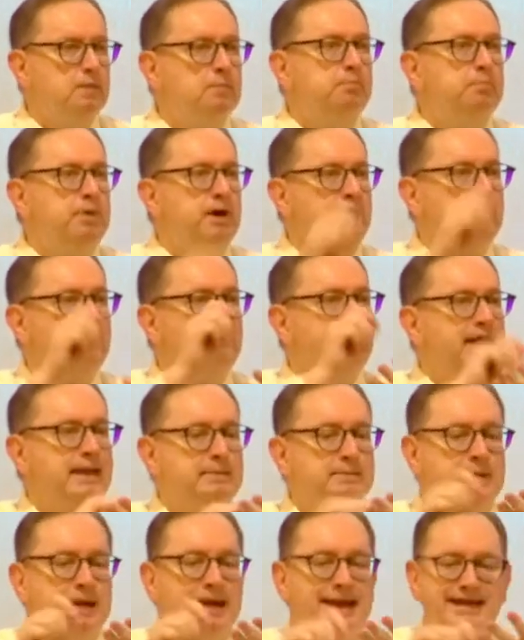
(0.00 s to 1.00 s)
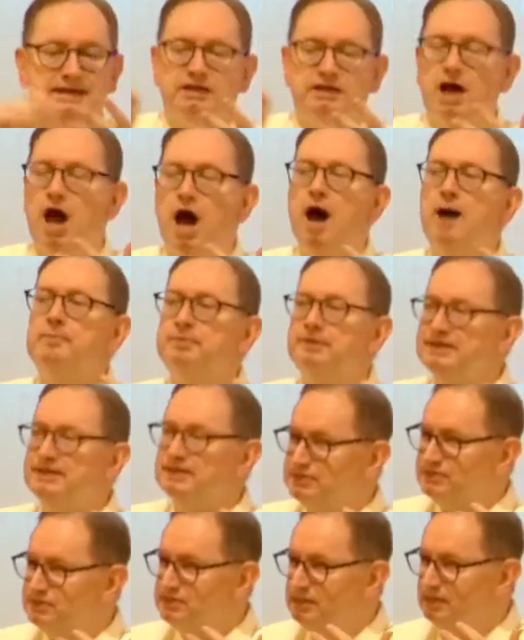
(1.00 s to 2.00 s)
But they made
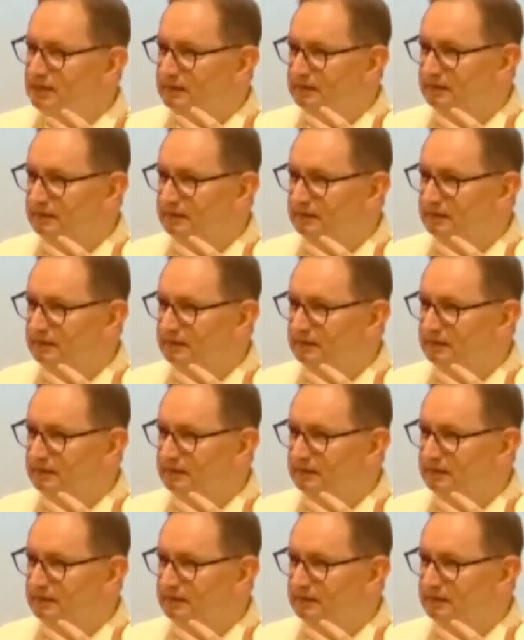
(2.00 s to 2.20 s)
copies.